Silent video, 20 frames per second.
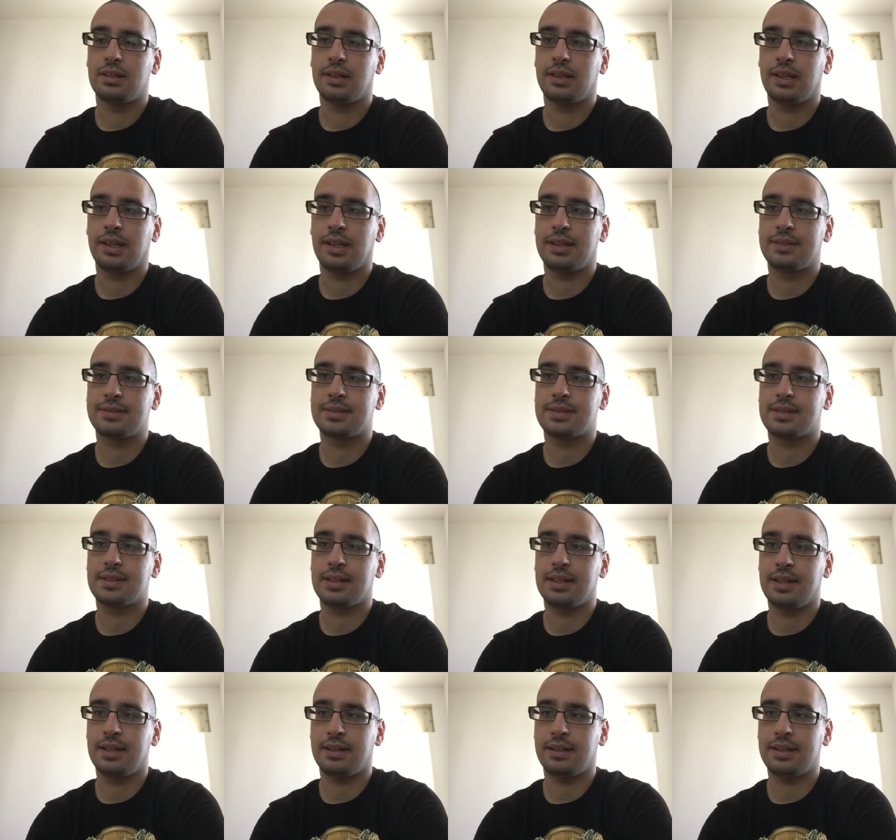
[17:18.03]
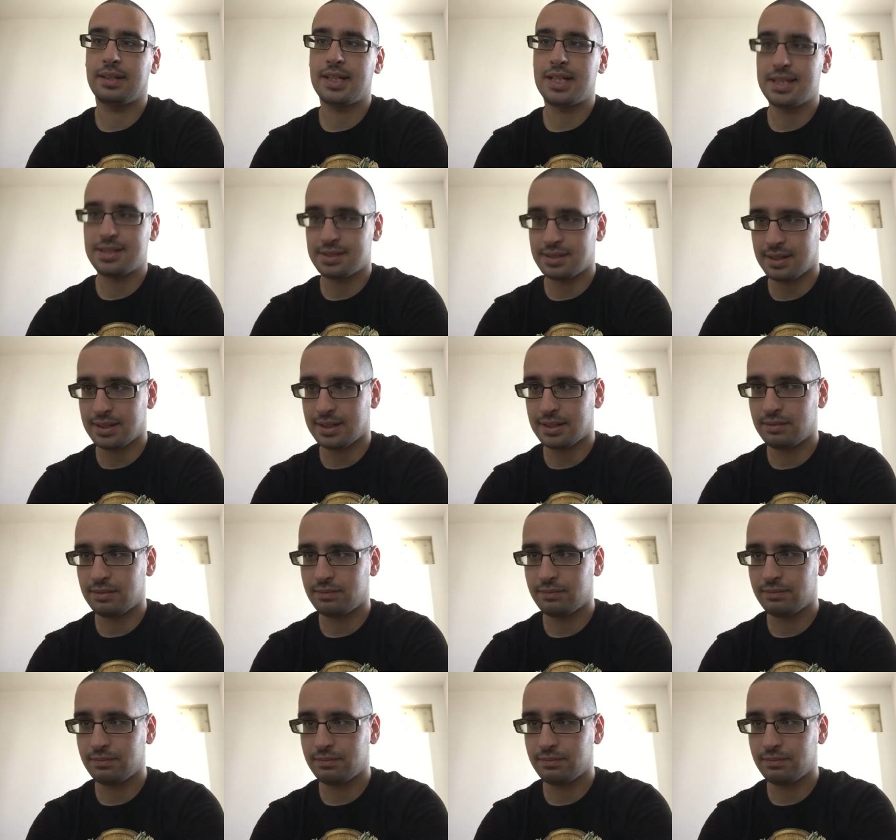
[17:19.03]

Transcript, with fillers: Greeks here in Israel